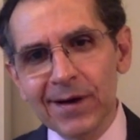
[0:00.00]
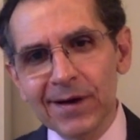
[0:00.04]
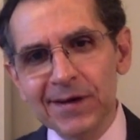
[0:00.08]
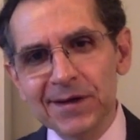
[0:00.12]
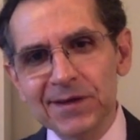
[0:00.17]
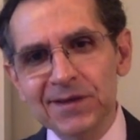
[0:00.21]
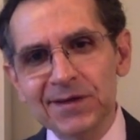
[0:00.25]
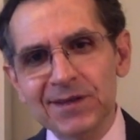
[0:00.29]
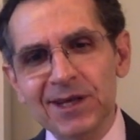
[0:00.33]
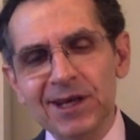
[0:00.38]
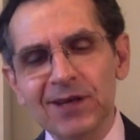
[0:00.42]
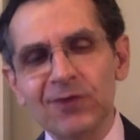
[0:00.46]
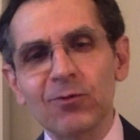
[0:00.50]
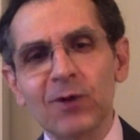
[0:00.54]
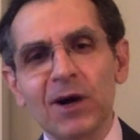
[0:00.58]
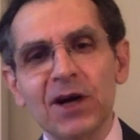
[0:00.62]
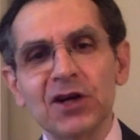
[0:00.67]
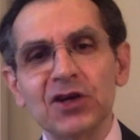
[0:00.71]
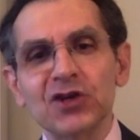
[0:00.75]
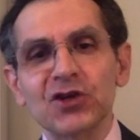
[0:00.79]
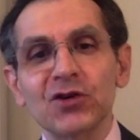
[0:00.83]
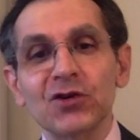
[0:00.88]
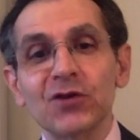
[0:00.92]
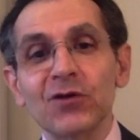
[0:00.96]
uh,
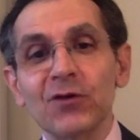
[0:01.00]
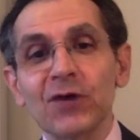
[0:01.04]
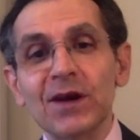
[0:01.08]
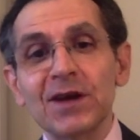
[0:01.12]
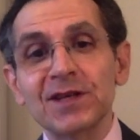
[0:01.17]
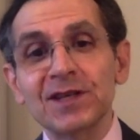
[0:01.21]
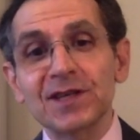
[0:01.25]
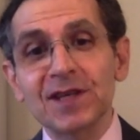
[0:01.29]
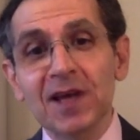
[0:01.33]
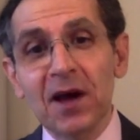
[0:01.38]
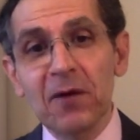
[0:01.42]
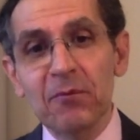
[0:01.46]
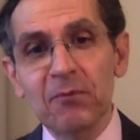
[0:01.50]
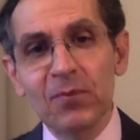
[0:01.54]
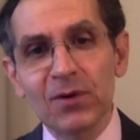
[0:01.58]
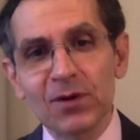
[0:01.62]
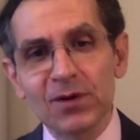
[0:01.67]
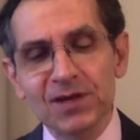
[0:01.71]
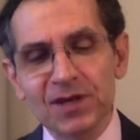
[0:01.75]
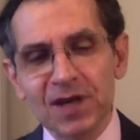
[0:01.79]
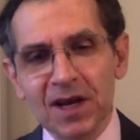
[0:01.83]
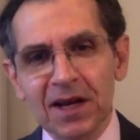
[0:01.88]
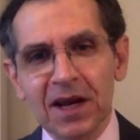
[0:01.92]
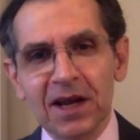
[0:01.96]
situation
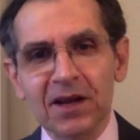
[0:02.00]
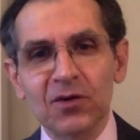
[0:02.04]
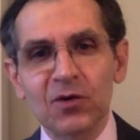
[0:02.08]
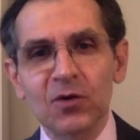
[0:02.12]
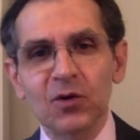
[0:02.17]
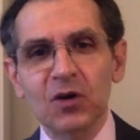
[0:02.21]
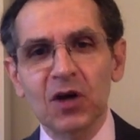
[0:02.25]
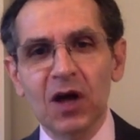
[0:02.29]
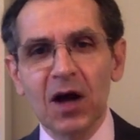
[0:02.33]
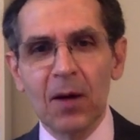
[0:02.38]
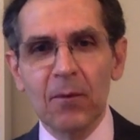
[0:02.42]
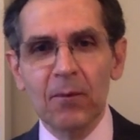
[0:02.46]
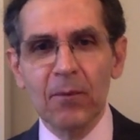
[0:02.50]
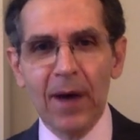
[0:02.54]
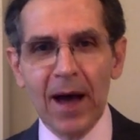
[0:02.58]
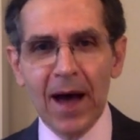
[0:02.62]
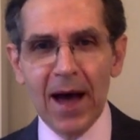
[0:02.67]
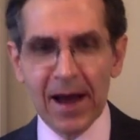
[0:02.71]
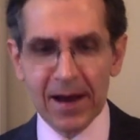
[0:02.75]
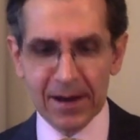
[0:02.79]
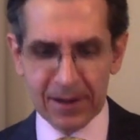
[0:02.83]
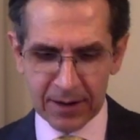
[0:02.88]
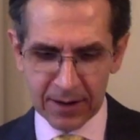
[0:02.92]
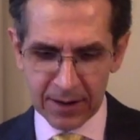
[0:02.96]
resembles and it could come
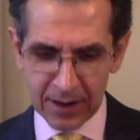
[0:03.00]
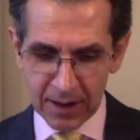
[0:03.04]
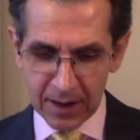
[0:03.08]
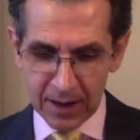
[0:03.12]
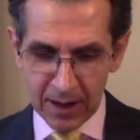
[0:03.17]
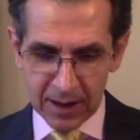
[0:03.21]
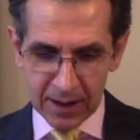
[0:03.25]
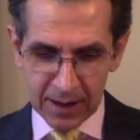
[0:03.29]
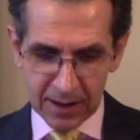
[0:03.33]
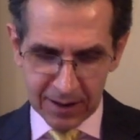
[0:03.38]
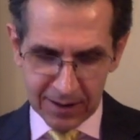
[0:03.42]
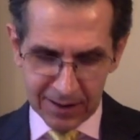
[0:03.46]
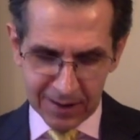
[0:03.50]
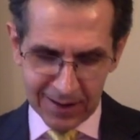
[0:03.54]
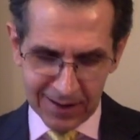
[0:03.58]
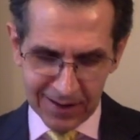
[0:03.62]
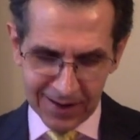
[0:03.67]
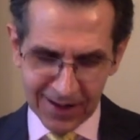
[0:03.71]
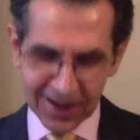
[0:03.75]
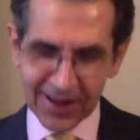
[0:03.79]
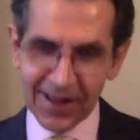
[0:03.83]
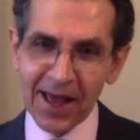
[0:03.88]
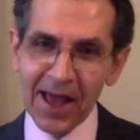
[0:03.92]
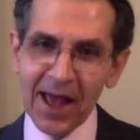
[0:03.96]
back uh,
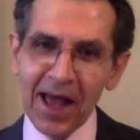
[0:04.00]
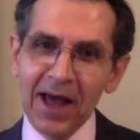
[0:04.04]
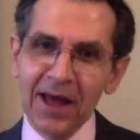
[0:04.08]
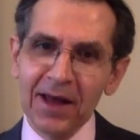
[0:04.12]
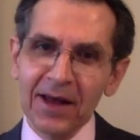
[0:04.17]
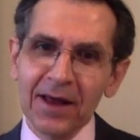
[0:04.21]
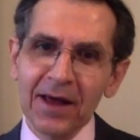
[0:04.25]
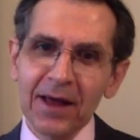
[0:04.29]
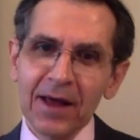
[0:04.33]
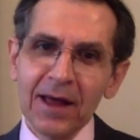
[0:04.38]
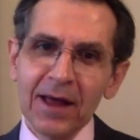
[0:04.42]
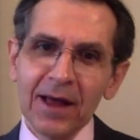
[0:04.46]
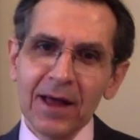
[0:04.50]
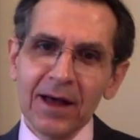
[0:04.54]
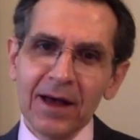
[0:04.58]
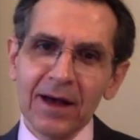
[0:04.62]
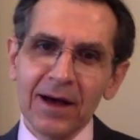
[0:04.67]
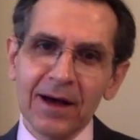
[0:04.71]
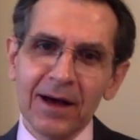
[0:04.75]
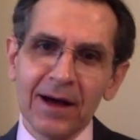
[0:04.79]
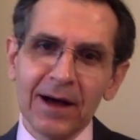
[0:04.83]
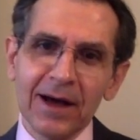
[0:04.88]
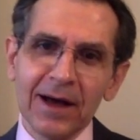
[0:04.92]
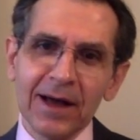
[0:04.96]
again
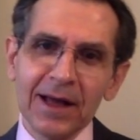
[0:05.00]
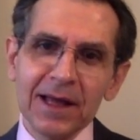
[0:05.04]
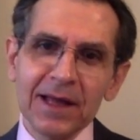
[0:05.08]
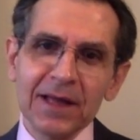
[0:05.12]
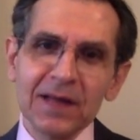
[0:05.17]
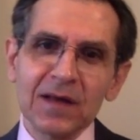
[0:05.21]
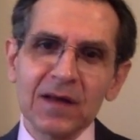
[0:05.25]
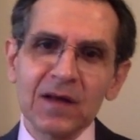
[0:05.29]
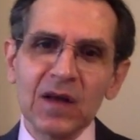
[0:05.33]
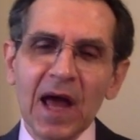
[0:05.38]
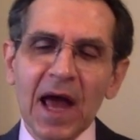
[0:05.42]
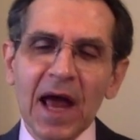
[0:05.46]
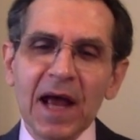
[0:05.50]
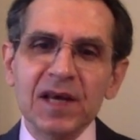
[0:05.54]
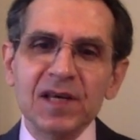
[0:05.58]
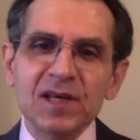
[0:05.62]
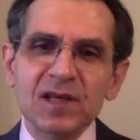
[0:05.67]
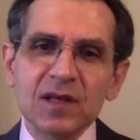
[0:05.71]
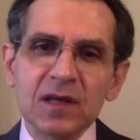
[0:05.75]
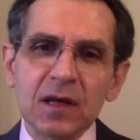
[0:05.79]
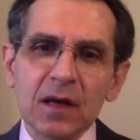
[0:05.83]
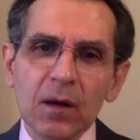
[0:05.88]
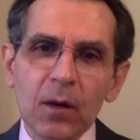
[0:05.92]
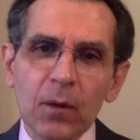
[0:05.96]
uh, in the
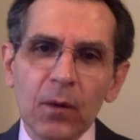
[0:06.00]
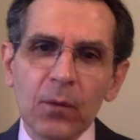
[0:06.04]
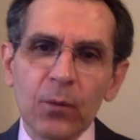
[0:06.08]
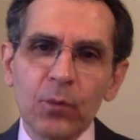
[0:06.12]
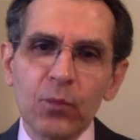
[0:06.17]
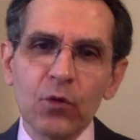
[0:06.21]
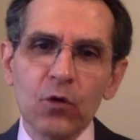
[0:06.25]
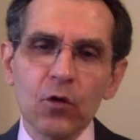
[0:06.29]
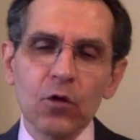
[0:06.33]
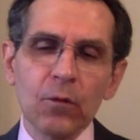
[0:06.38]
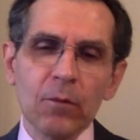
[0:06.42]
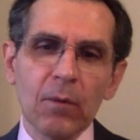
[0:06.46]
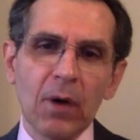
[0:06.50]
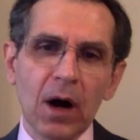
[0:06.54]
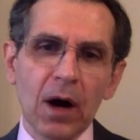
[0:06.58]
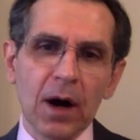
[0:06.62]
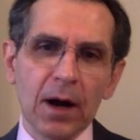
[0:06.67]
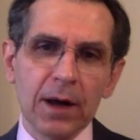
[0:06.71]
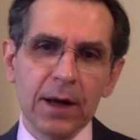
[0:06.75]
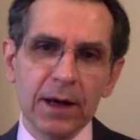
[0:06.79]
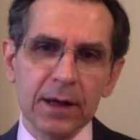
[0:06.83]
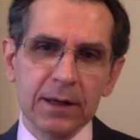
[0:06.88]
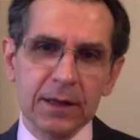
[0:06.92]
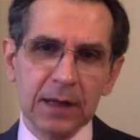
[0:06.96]
next bull
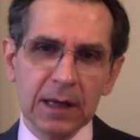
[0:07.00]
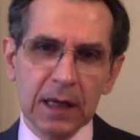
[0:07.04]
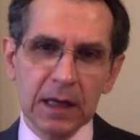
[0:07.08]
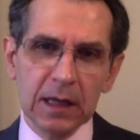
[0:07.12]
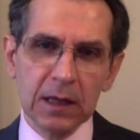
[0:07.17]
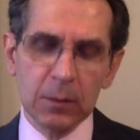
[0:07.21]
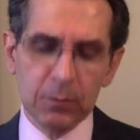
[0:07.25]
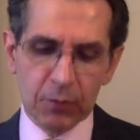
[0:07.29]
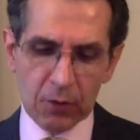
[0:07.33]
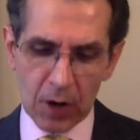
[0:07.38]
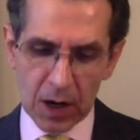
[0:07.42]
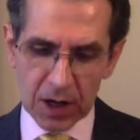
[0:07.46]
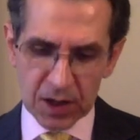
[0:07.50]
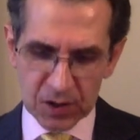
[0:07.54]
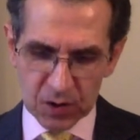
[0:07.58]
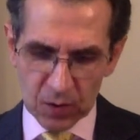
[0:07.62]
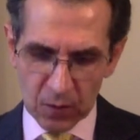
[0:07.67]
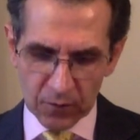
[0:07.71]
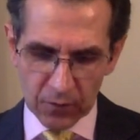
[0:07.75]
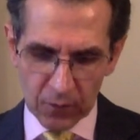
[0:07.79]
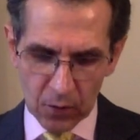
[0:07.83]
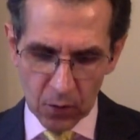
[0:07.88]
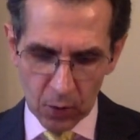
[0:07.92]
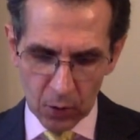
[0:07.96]
market in the price
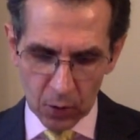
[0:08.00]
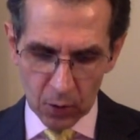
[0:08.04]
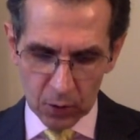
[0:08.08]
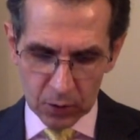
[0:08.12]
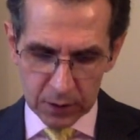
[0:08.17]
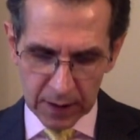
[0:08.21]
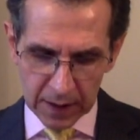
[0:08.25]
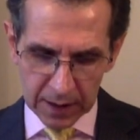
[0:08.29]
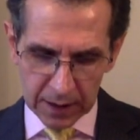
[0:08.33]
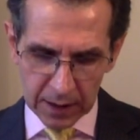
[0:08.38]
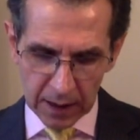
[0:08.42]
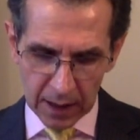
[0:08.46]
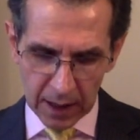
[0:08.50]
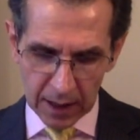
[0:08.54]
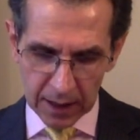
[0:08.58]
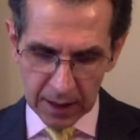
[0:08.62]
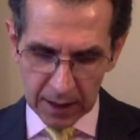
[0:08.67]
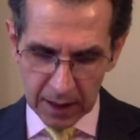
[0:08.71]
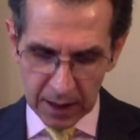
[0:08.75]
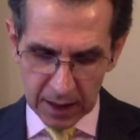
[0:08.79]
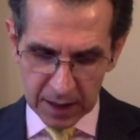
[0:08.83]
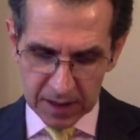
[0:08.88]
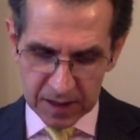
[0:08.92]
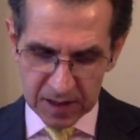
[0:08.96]
of gold and,
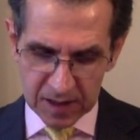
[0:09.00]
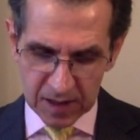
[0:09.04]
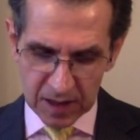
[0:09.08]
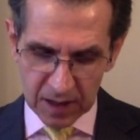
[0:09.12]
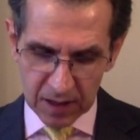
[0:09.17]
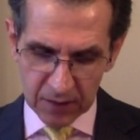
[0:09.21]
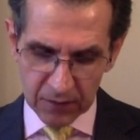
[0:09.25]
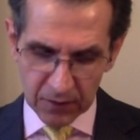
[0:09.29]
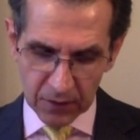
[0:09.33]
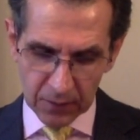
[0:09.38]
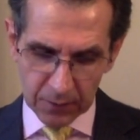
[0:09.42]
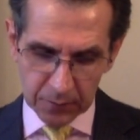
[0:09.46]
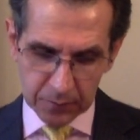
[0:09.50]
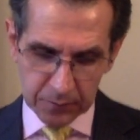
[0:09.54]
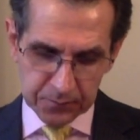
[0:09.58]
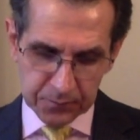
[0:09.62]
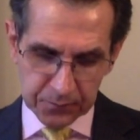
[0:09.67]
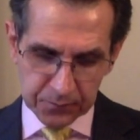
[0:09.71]
and, and silver.